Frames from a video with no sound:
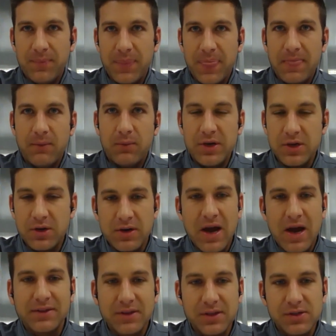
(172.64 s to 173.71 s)
when you're
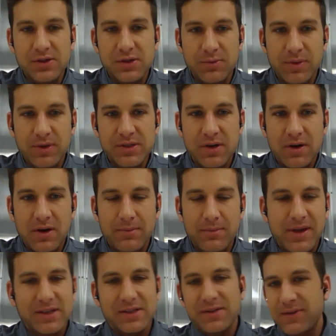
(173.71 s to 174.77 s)
not the superstar.
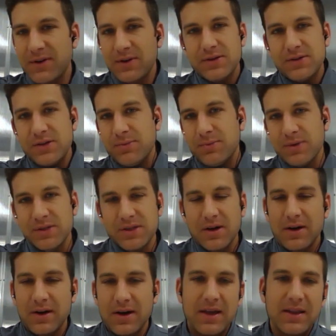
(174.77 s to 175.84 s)
Because if you're the
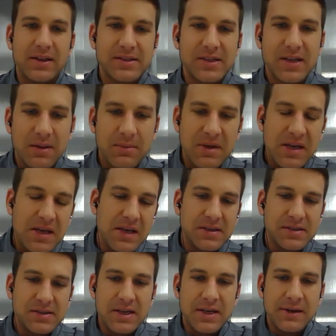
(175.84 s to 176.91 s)
superstar, hey, that's going to be
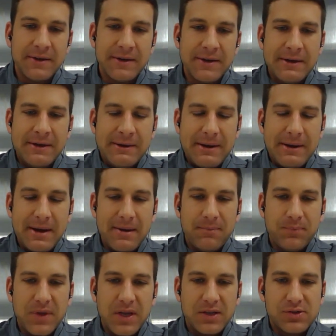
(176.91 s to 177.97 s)
easy.
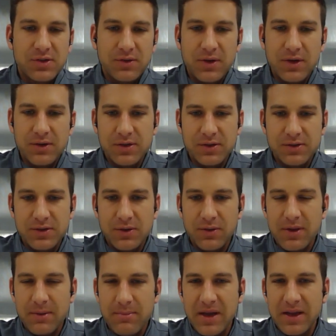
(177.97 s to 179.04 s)
And so those are two
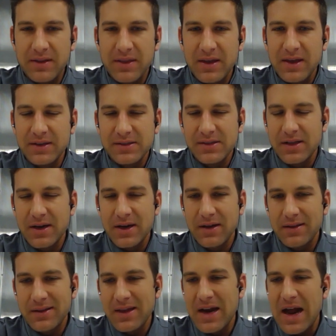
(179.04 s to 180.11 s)
of the big things
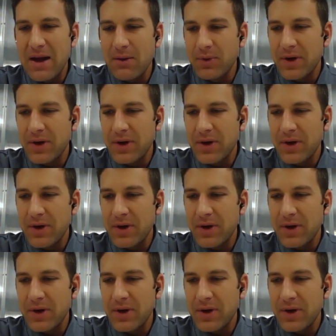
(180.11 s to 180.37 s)
that I would